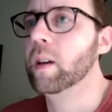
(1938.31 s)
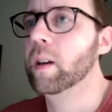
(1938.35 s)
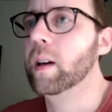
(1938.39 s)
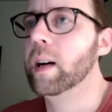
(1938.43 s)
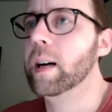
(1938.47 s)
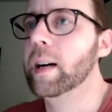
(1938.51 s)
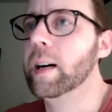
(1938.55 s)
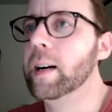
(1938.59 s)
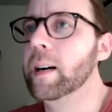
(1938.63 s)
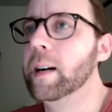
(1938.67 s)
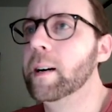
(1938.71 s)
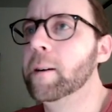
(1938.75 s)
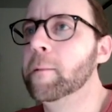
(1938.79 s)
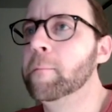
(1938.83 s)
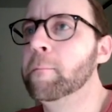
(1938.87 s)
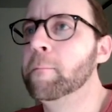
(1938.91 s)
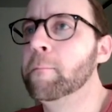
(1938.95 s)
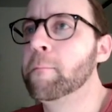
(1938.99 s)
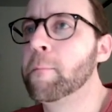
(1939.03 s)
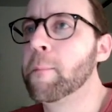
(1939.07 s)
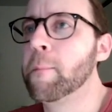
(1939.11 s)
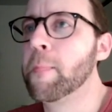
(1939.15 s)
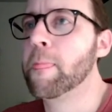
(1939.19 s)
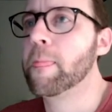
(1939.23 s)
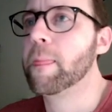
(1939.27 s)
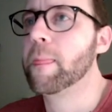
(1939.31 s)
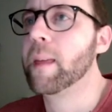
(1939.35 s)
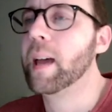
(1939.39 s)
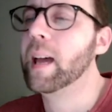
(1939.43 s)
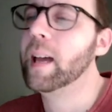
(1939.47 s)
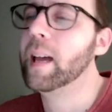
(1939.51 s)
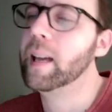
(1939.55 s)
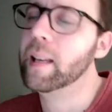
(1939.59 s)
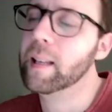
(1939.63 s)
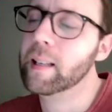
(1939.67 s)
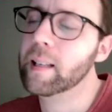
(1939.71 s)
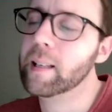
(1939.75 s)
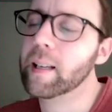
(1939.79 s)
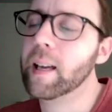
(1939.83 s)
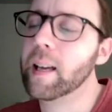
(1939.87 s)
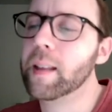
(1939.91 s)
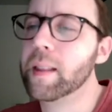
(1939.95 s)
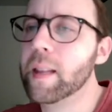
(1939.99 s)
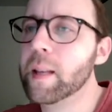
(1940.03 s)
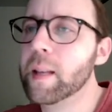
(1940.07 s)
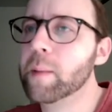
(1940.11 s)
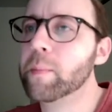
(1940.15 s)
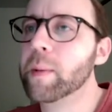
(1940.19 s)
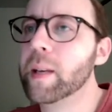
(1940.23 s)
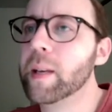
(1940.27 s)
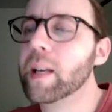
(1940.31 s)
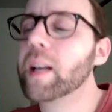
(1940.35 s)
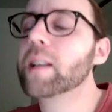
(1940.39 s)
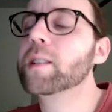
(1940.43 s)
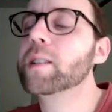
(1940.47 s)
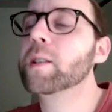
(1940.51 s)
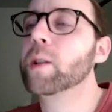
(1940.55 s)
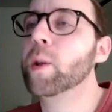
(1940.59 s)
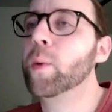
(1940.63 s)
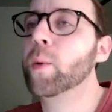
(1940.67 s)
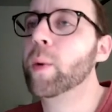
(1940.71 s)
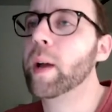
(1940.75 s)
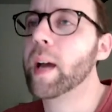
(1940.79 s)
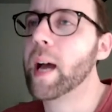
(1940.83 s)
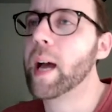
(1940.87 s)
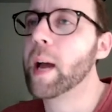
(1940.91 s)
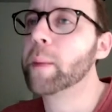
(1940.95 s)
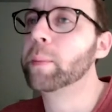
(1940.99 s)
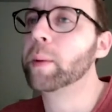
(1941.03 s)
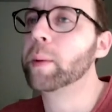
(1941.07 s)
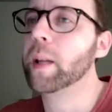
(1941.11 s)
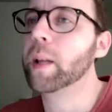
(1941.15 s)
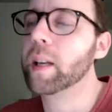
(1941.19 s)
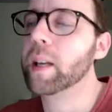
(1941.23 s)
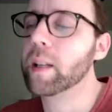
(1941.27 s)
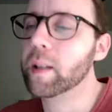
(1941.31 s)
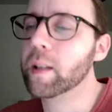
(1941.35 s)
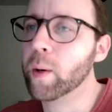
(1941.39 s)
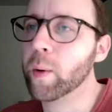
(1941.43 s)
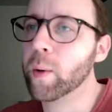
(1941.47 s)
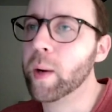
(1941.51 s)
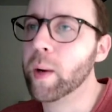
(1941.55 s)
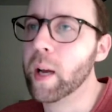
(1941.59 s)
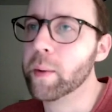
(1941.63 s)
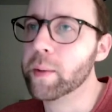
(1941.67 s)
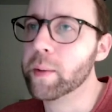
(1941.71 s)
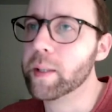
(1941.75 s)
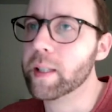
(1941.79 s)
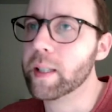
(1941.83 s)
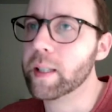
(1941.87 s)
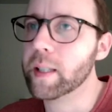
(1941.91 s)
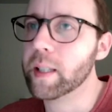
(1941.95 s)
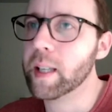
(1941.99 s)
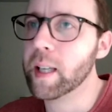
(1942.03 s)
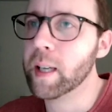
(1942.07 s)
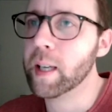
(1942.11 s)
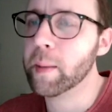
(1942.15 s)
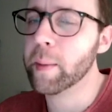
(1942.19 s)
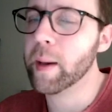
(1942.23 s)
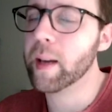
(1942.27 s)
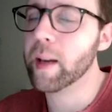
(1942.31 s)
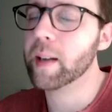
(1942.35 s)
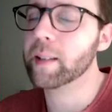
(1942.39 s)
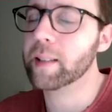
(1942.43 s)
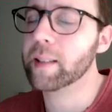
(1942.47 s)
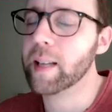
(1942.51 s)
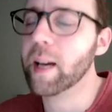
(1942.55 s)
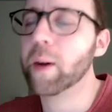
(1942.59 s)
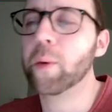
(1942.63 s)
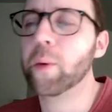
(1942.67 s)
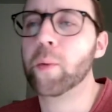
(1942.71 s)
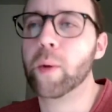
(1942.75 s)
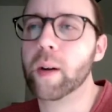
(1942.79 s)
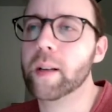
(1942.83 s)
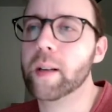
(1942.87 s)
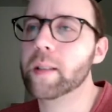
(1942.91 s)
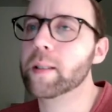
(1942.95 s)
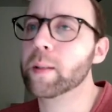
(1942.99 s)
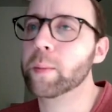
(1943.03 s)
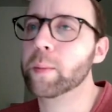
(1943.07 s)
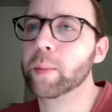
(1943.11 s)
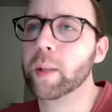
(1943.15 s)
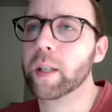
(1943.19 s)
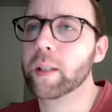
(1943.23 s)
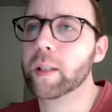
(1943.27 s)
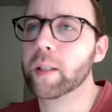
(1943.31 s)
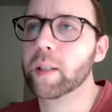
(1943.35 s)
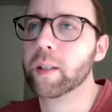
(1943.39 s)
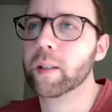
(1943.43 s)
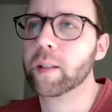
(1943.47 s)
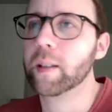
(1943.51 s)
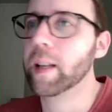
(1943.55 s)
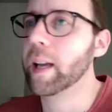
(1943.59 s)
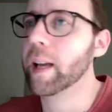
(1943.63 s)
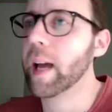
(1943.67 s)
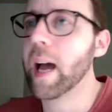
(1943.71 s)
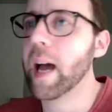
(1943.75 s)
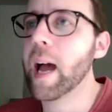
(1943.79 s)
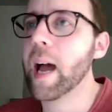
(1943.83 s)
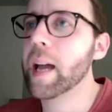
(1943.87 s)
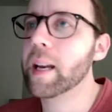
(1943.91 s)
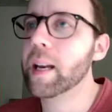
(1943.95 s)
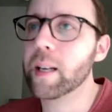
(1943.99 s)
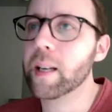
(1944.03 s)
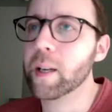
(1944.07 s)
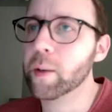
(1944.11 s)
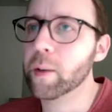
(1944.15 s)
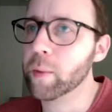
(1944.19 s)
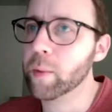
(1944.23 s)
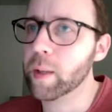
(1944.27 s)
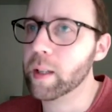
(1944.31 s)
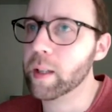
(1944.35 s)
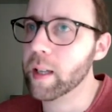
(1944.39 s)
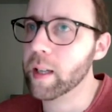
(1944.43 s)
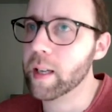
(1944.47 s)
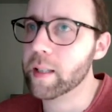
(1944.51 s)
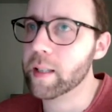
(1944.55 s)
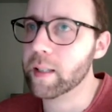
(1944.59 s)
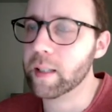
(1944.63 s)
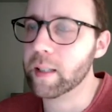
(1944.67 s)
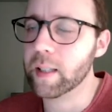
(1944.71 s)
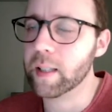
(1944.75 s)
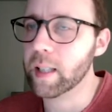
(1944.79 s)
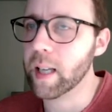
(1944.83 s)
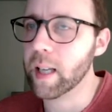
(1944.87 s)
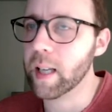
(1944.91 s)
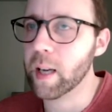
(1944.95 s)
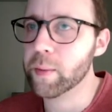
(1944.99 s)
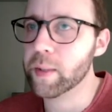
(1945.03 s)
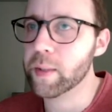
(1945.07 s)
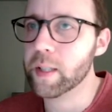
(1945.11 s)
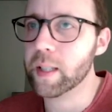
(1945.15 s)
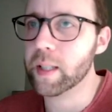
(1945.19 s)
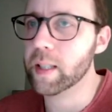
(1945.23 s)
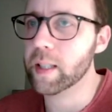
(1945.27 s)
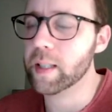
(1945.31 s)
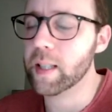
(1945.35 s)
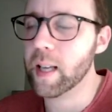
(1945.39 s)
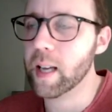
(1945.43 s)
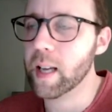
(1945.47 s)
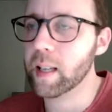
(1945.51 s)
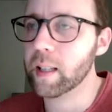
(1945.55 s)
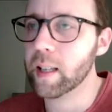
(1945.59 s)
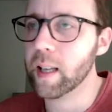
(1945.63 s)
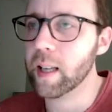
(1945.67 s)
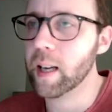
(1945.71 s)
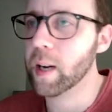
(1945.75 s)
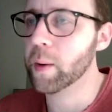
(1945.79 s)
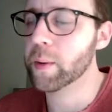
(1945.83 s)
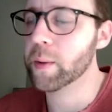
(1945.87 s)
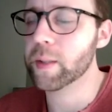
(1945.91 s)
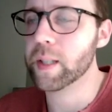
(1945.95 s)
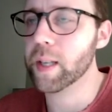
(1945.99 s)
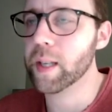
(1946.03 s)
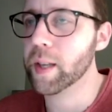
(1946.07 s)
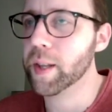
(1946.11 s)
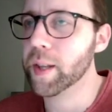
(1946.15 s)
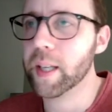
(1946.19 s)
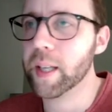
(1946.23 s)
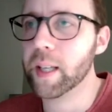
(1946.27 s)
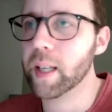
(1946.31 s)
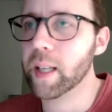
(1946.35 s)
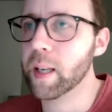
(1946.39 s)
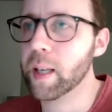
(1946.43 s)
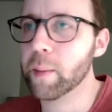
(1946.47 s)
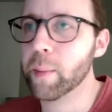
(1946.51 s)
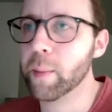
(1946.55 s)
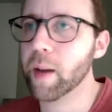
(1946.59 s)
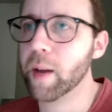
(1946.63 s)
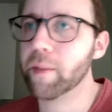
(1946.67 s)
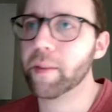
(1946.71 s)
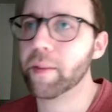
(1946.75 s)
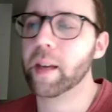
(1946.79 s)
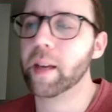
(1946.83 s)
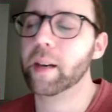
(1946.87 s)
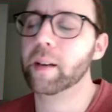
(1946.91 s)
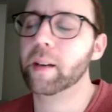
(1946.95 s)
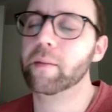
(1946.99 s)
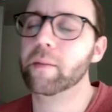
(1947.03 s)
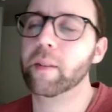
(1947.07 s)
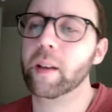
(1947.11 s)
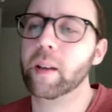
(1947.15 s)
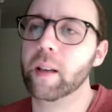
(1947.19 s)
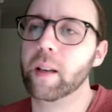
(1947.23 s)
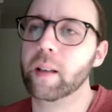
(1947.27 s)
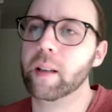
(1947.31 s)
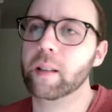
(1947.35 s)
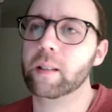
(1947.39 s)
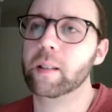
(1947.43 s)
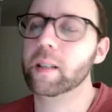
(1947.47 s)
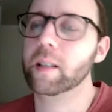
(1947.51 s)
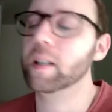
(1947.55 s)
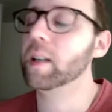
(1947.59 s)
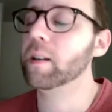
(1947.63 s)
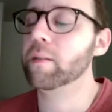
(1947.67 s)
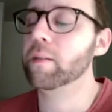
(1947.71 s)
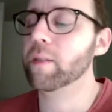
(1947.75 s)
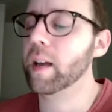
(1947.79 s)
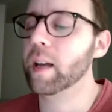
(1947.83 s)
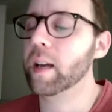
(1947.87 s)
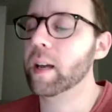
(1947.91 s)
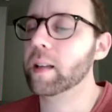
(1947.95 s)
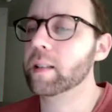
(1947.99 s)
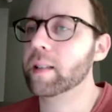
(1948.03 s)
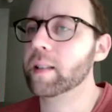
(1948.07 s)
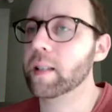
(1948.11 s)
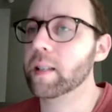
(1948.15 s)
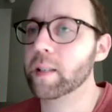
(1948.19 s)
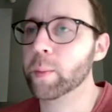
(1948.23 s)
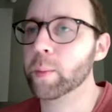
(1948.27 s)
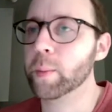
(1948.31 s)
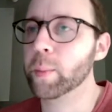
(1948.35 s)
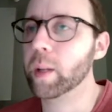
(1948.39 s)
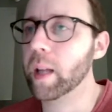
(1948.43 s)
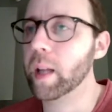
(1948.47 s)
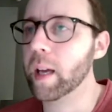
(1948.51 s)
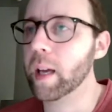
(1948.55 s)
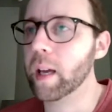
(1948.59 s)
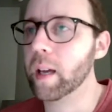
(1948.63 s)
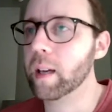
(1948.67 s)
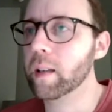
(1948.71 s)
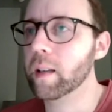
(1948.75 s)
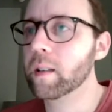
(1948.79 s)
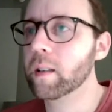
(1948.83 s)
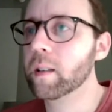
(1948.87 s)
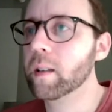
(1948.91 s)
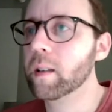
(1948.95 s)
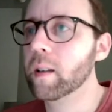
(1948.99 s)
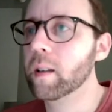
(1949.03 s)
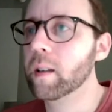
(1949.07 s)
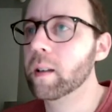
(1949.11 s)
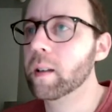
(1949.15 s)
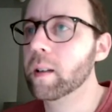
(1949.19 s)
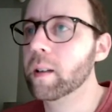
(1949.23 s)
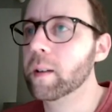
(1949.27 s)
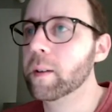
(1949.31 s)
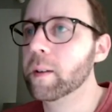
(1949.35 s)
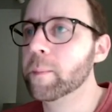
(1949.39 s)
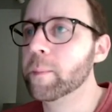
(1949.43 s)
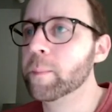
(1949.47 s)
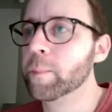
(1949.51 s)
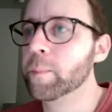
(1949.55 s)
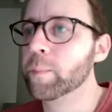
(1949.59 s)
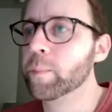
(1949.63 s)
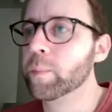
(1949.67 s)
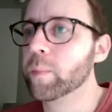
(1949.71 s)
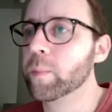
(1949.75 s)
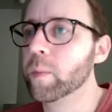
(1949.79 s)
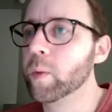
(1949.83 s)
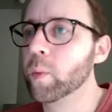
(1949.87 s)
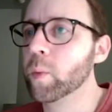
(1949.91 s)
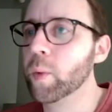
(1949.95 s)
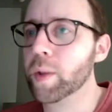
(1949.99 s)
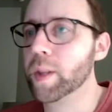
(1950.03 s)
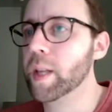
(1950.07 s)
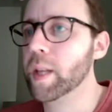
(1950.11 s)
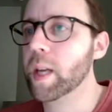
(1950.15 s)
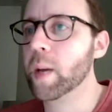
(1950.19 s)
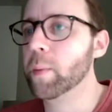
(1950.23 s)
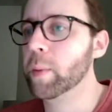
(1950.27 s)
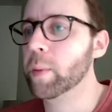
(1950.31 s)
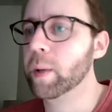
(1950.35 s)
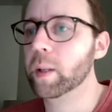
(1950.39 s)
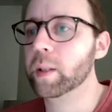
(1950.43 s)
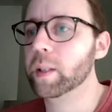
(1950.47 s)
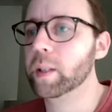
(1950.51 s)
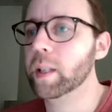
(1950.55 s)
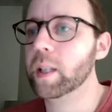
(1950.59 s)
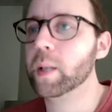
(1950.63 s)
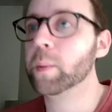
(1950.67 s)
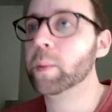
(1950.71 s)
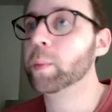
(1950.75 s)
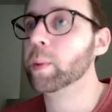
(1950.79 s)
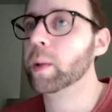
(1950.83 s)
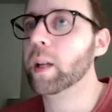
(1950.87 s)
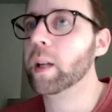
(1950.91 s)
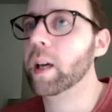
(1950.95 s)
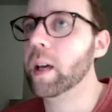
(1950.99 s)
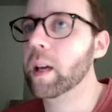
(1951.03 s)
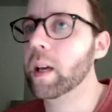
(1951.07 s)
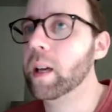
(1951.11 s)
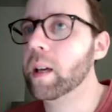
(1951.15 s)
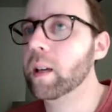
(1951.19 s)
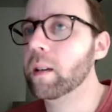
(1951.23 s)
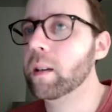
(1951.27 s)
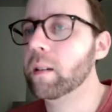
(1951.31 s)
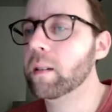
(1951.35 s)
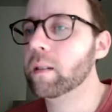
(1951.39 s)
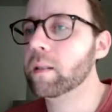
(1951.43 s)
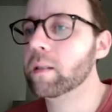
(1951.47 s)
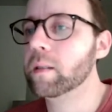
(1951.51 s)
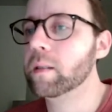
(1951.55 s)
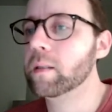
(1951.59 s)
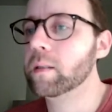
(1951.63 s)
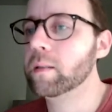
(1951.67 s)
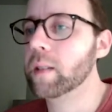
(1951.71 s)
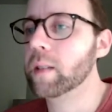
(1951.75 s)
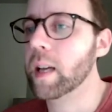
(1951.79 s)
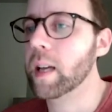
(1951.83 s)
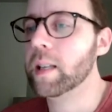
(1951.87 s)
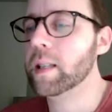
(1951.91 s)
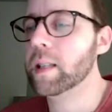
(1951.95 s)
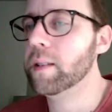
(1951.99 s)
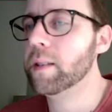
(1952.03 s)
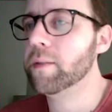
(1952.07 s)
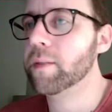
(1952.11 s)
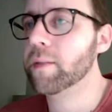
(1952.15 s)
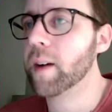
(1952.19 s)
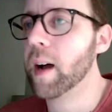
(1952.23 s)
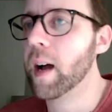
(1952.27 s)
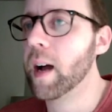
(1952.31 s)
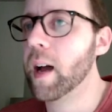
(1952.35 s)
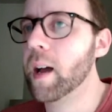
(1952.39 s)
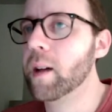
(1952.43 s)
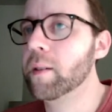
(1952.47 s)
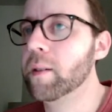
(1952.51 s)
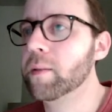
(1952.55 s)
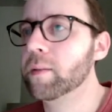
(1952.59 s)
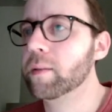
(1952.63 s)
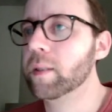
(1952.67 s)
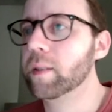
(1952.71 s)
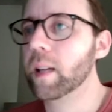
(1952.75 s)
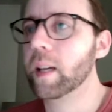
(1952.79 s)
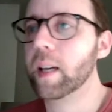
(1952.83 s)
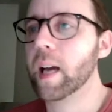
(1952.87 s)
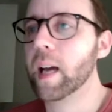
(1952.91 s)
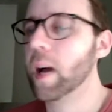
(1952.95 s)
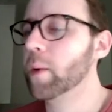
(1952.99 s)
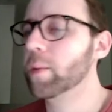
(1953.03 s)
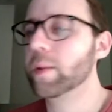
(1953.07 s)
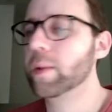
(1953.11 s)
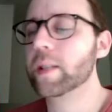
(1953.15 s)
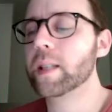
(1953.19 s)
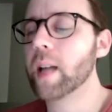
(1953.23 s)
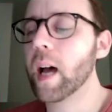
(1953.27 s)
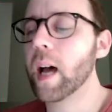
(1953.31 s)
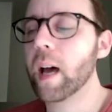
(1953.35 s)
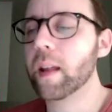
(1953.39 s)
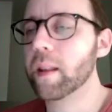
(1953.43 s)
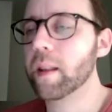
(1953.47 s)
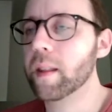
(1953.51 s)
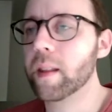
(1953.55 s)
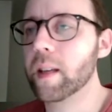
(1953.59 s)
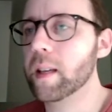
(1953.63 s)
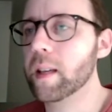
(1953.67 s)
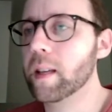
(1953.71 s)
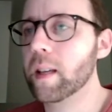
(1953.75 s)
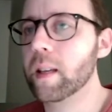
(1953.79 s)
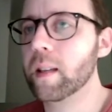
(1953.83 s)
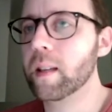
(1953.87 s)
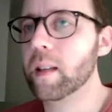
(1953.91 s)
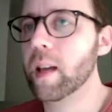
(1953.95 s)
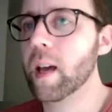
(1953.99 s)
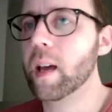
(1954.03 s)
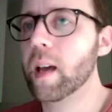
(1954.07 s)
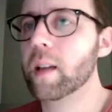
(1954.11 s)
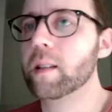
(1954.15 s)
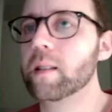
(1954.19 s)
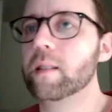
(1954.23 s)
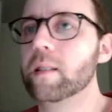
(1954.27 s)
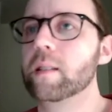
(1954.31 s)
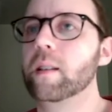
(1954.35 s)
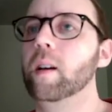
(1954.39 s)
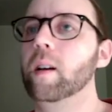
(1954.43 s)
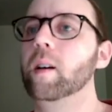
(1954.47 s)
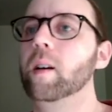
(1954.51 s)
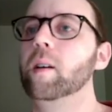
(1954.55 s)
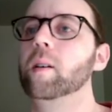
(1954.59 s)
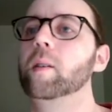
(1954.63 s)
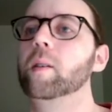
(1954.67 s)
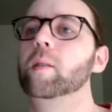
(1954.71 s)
And I think because of the way I played it and the way I was thinking about it, that was a blunder. Like, I didn't realize that the knight was going to take that. I wasn't thinking about that in advance as a plan with the ability to play knight d5. Like, I was not thinking that, so